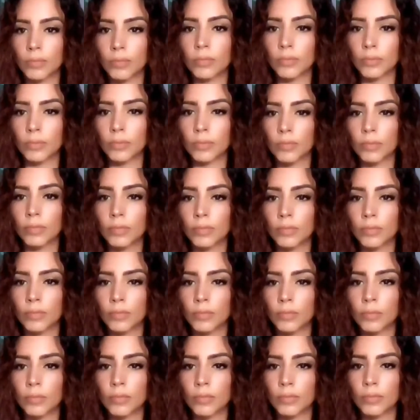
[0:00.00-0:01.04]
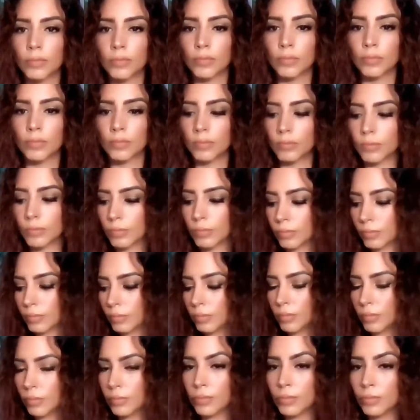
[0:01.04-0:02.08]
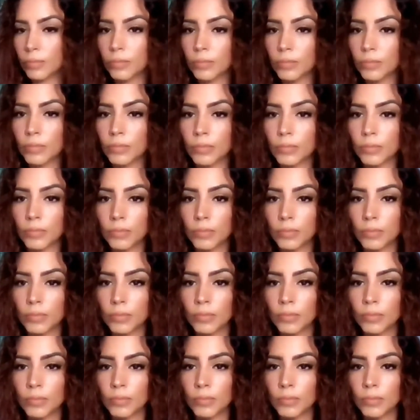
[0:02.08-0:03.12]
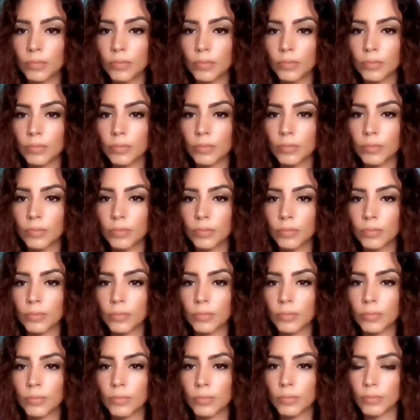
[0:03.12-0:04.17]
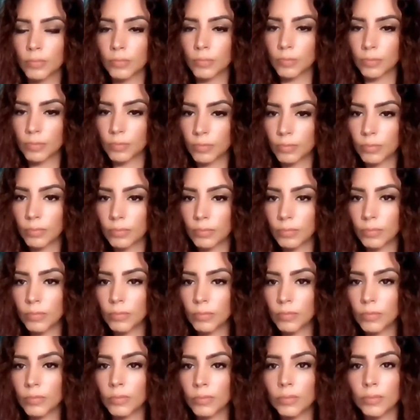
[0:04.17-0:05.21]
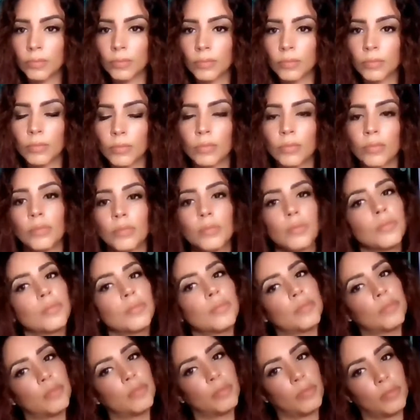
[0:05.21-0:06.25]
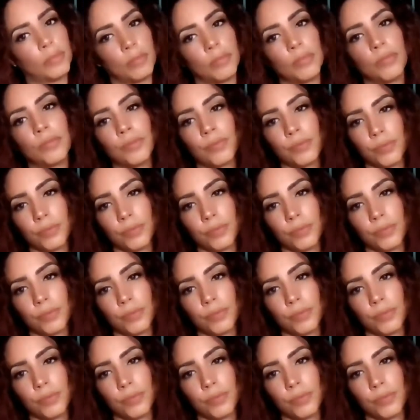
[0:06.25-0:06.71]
The person shown says nothing.